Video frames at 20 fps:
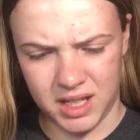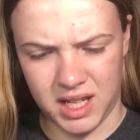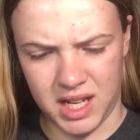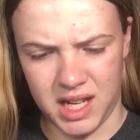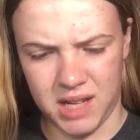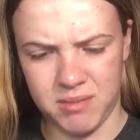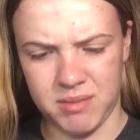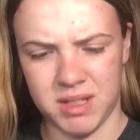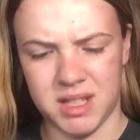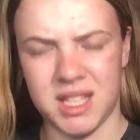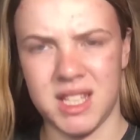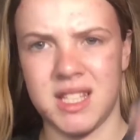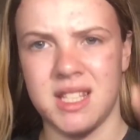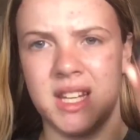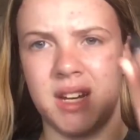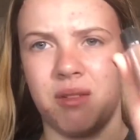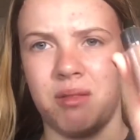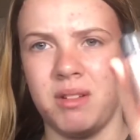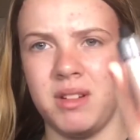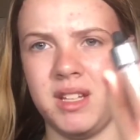It came with this
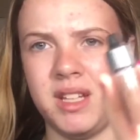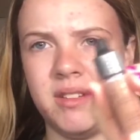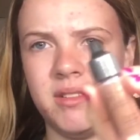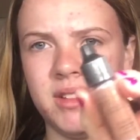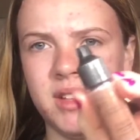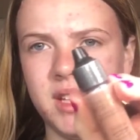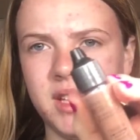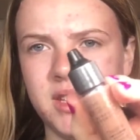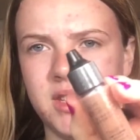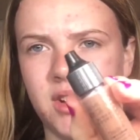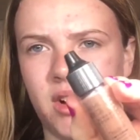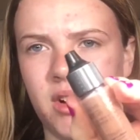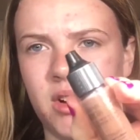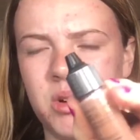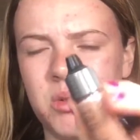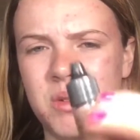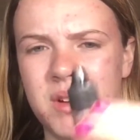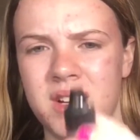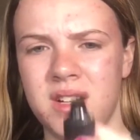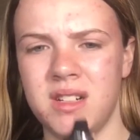like really
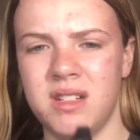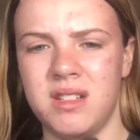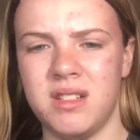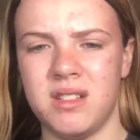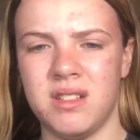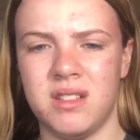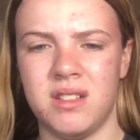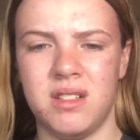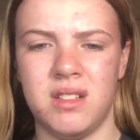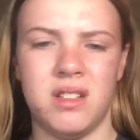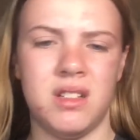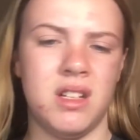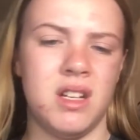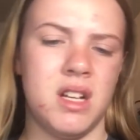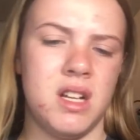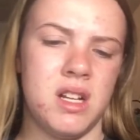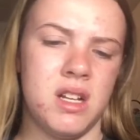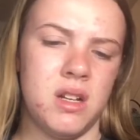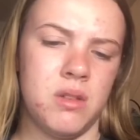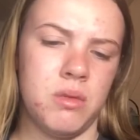dark one,
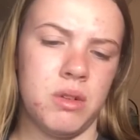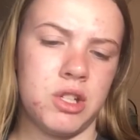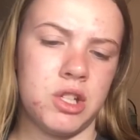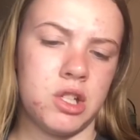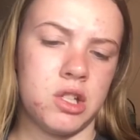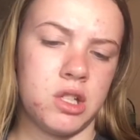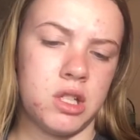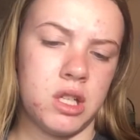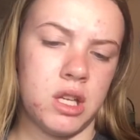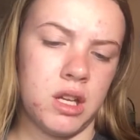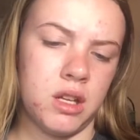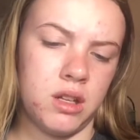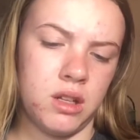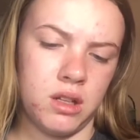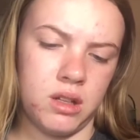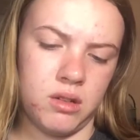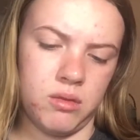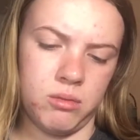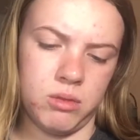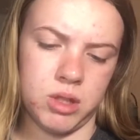which
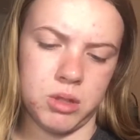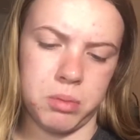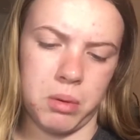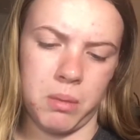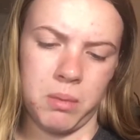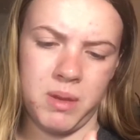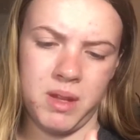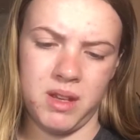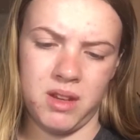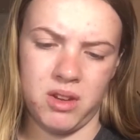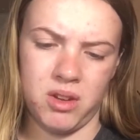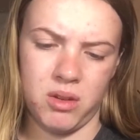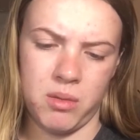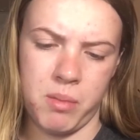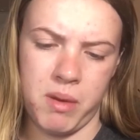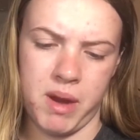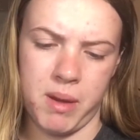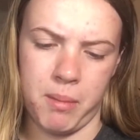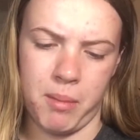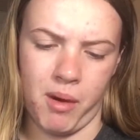probably could
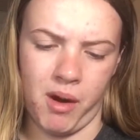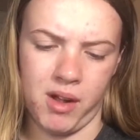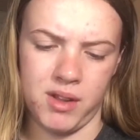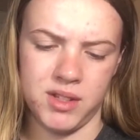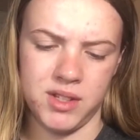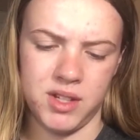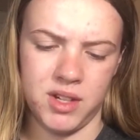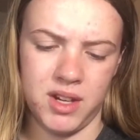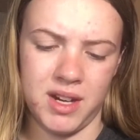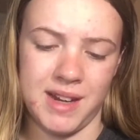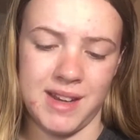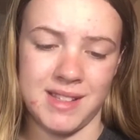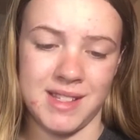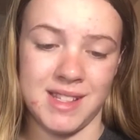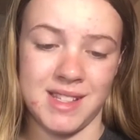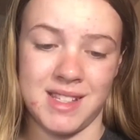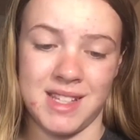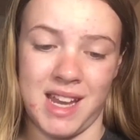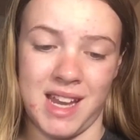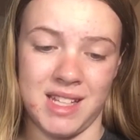be a bronzer. It
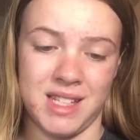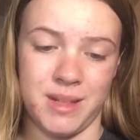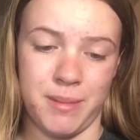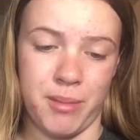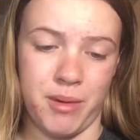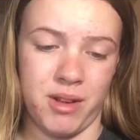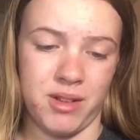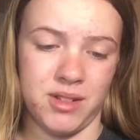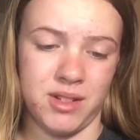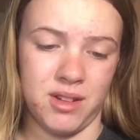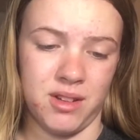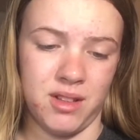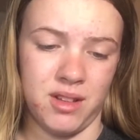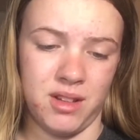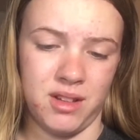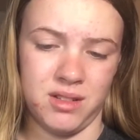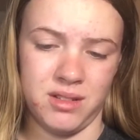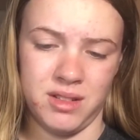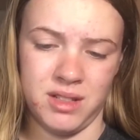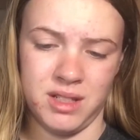doesn't say it's a bronzer
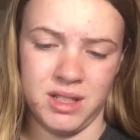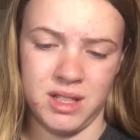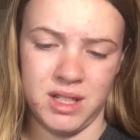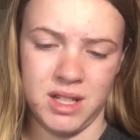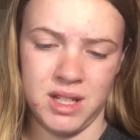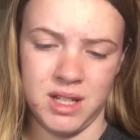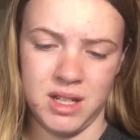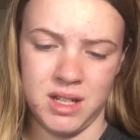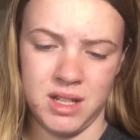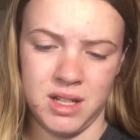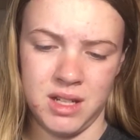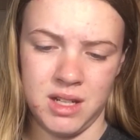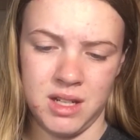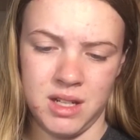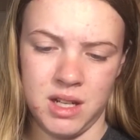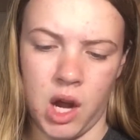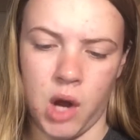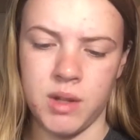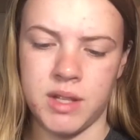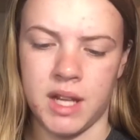though.
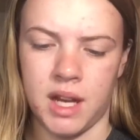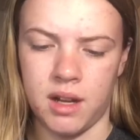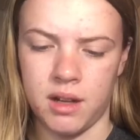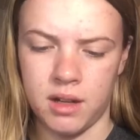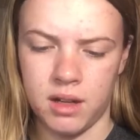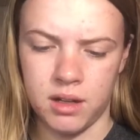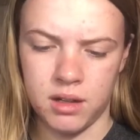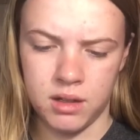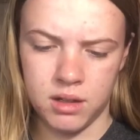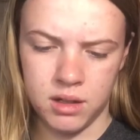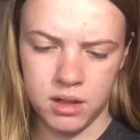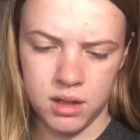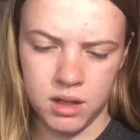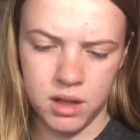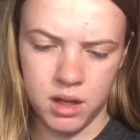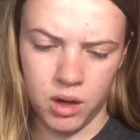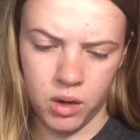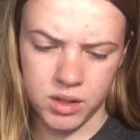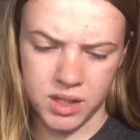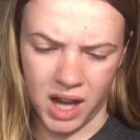Oh,
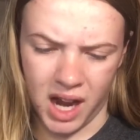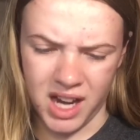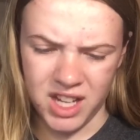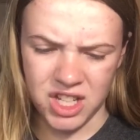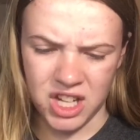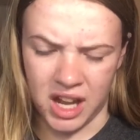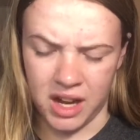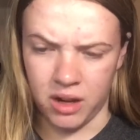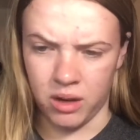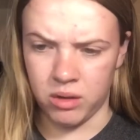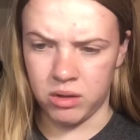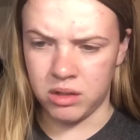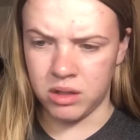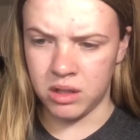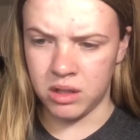what's eyeshadow?